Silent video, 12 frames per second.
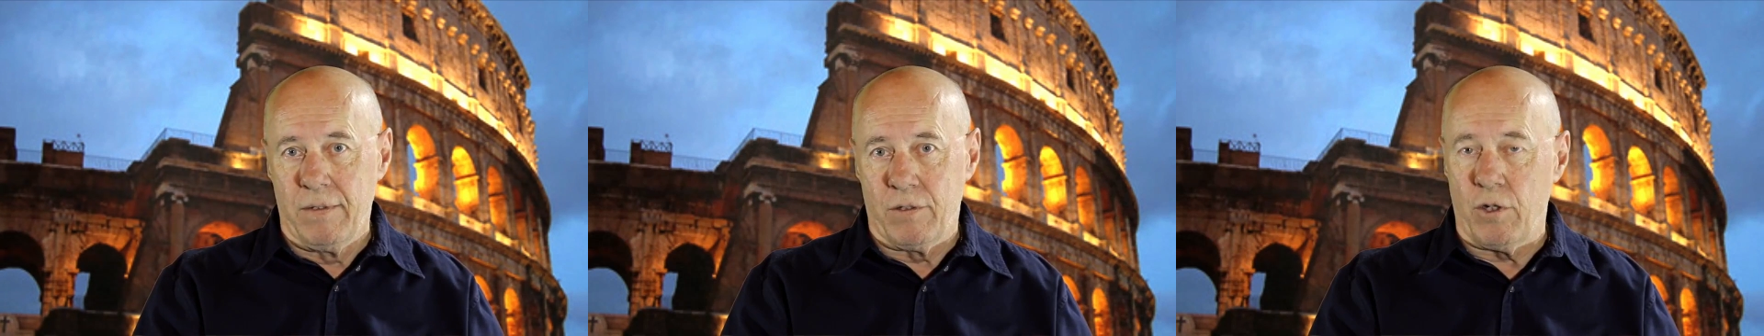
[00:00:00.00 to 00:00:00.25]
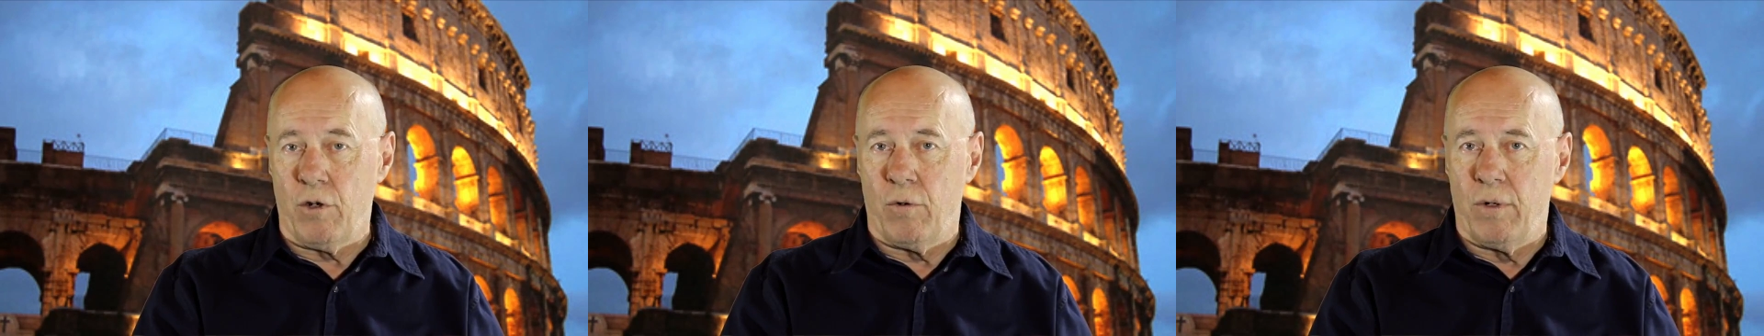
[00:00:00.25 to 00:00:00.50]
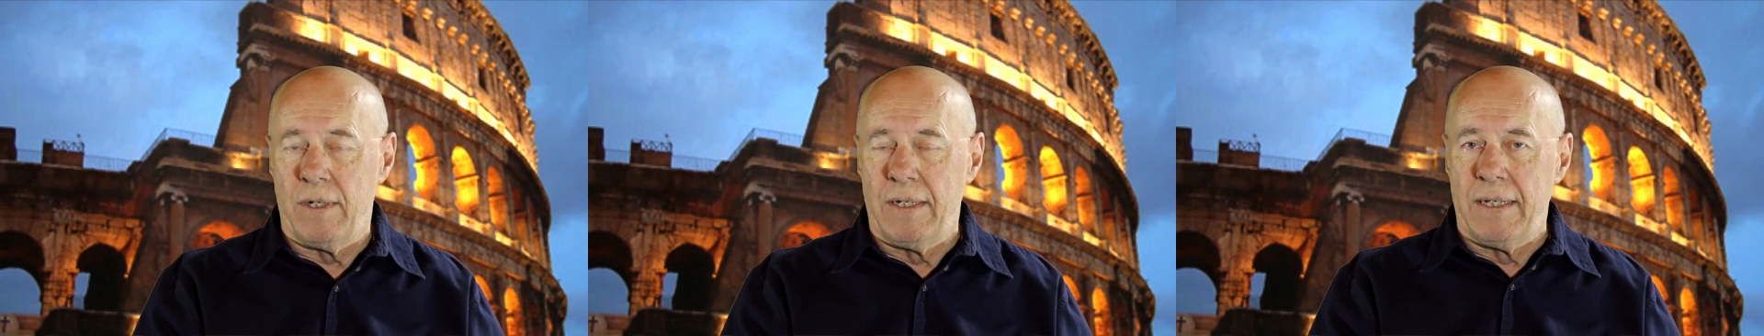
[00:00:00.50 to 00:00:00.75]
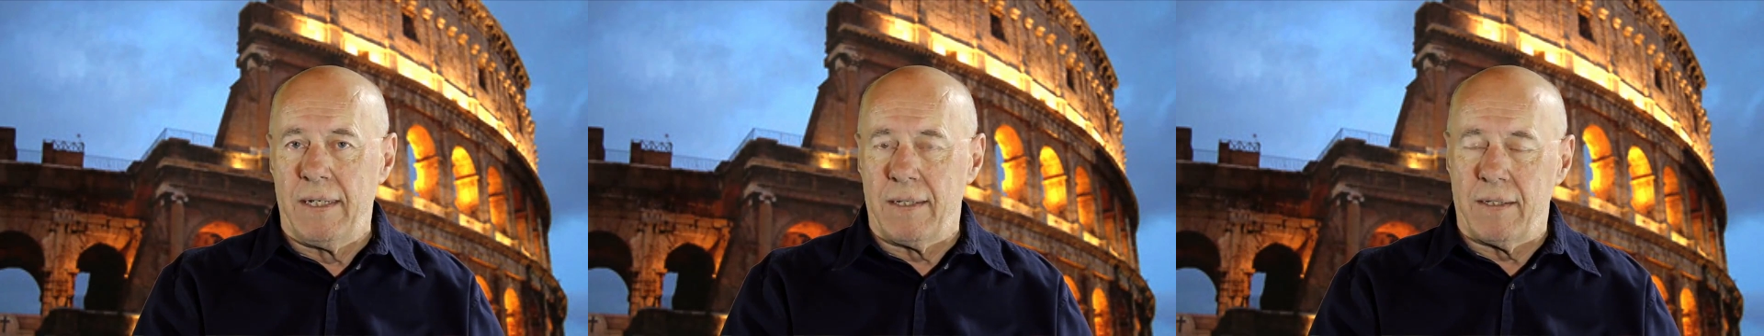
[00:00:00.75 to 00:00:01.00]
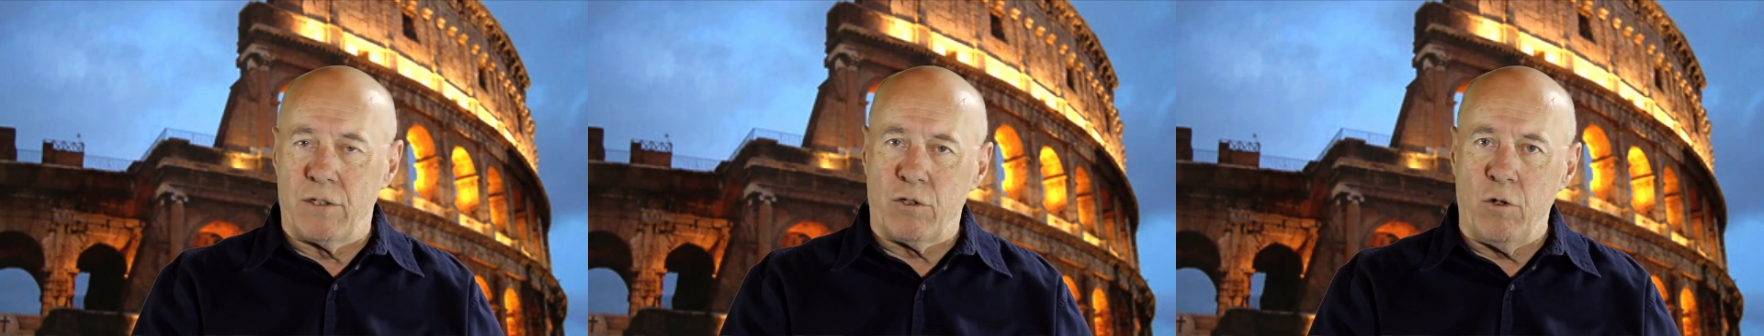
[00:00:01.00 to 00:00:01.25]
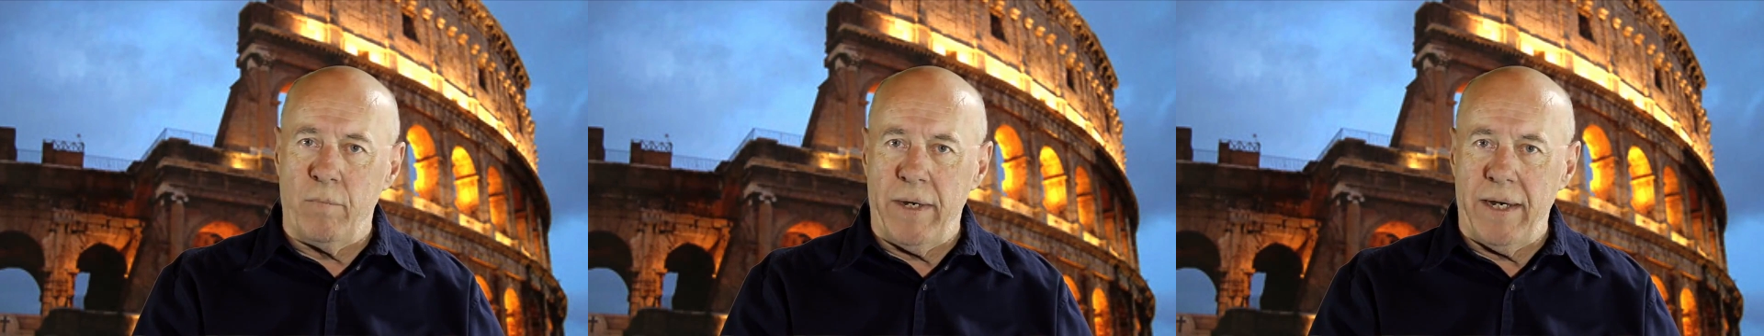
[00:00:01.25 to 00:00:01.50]
So let's
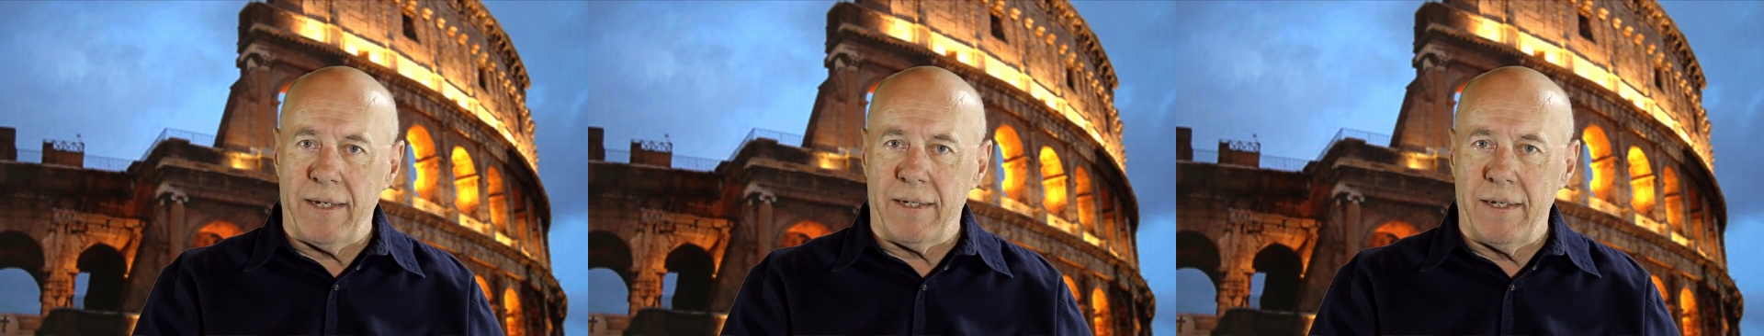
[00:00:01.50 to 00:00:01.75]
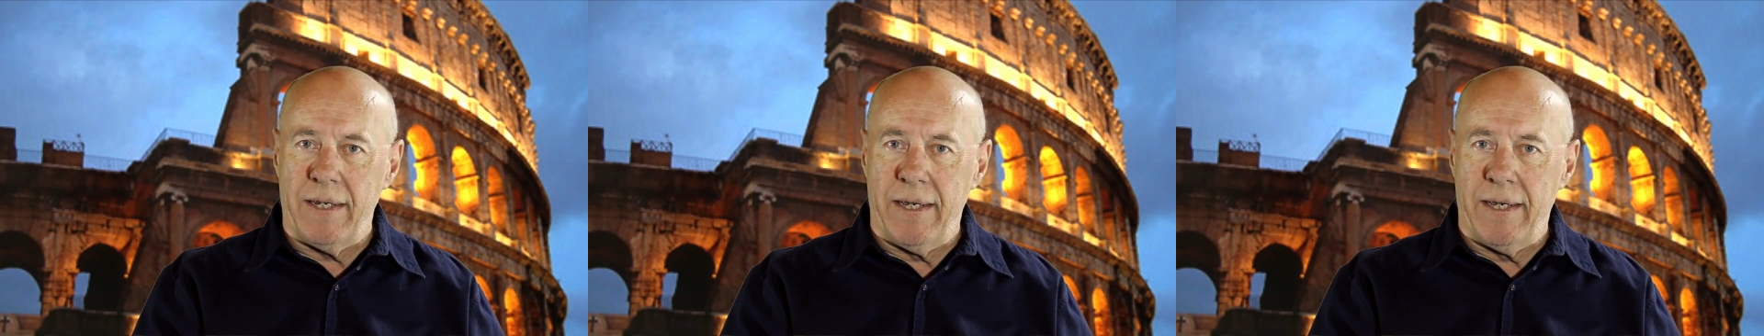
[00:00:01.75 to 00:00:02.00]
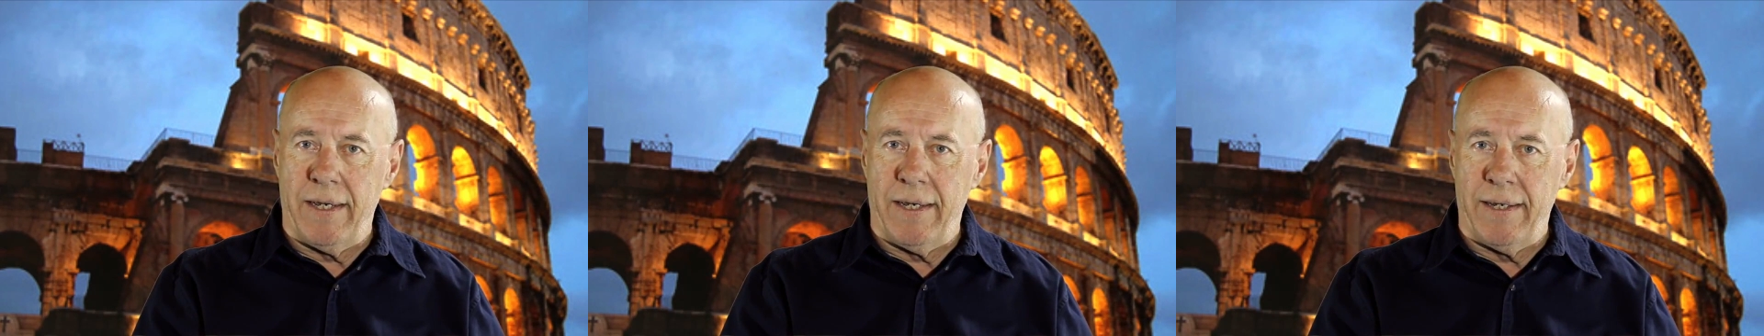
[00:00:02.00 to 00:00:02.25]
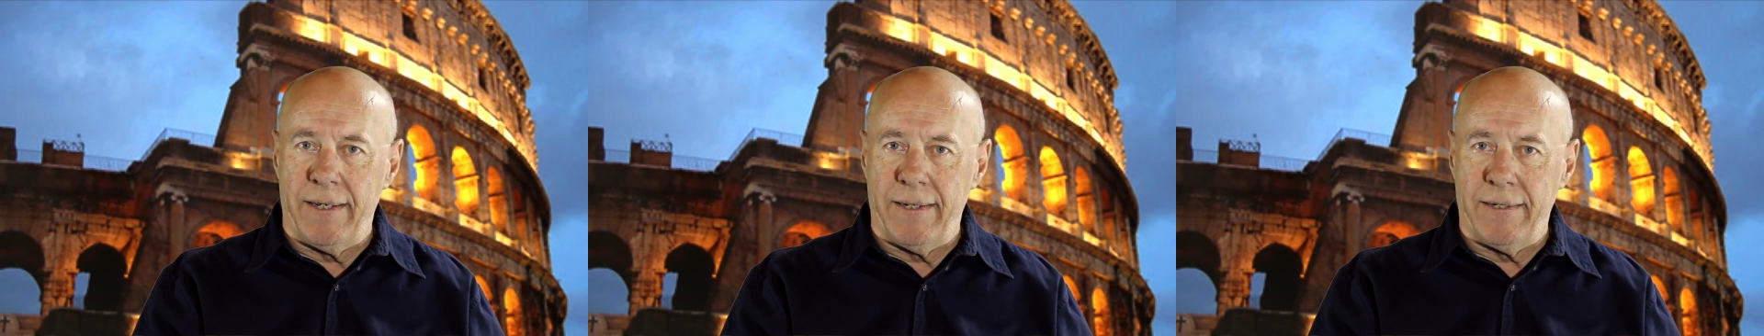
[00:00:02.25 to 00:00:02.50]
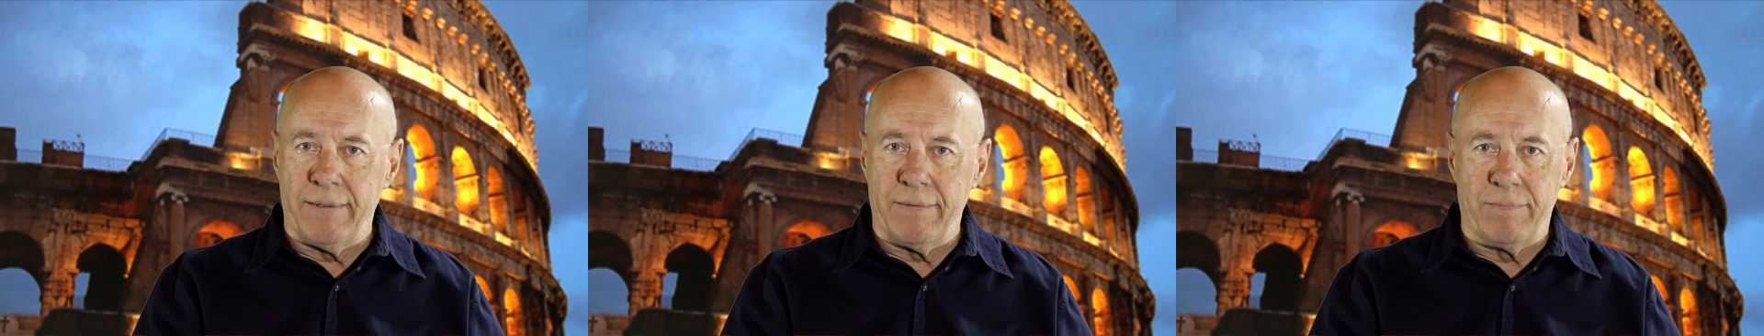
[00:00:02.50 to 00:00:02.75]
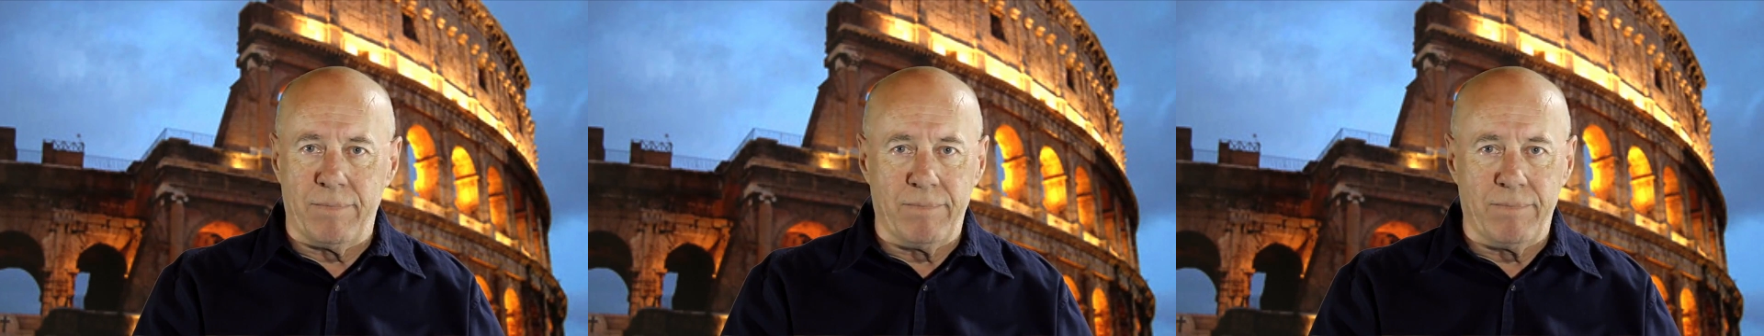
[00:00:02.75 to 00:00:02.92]
go back and